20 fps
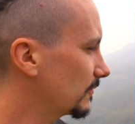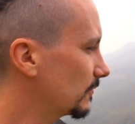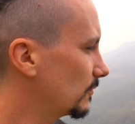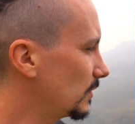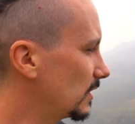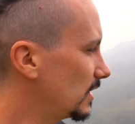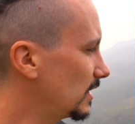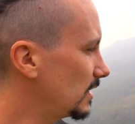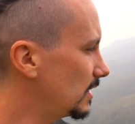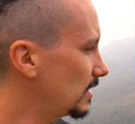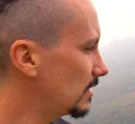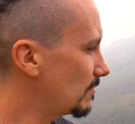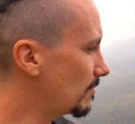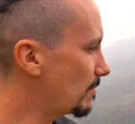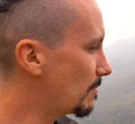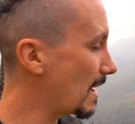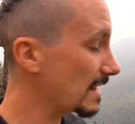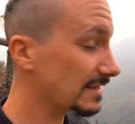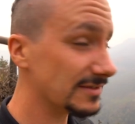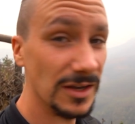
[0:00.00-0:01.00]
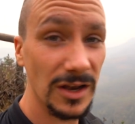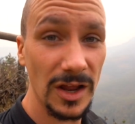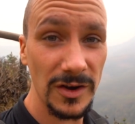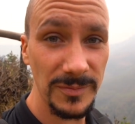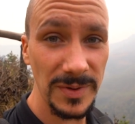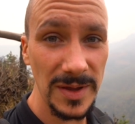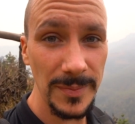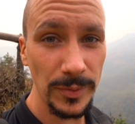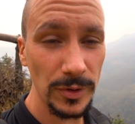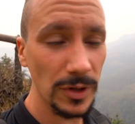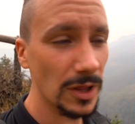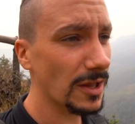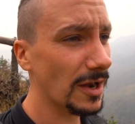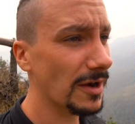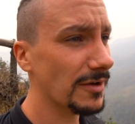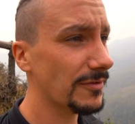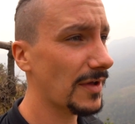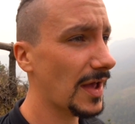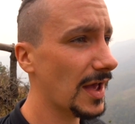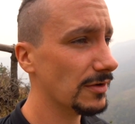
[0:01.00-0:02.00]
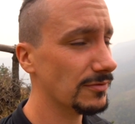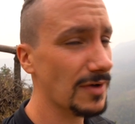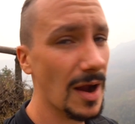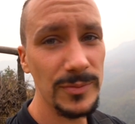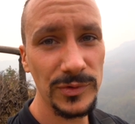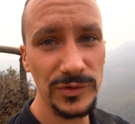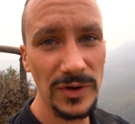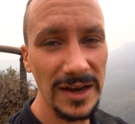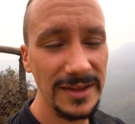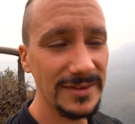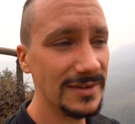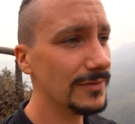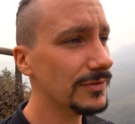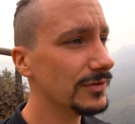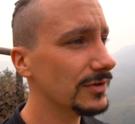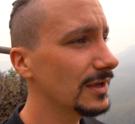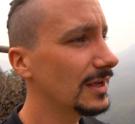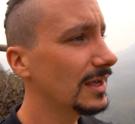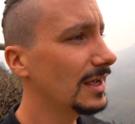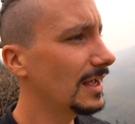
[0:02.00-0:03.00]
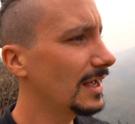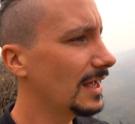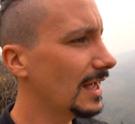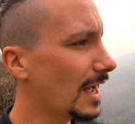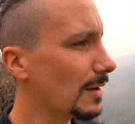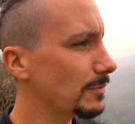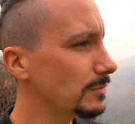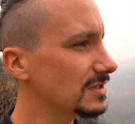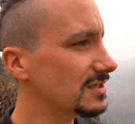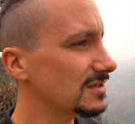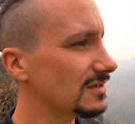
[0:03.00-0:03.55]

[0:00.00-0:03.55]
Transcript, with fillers: we met a lot of people, a lot of uh, Ram's relatives and we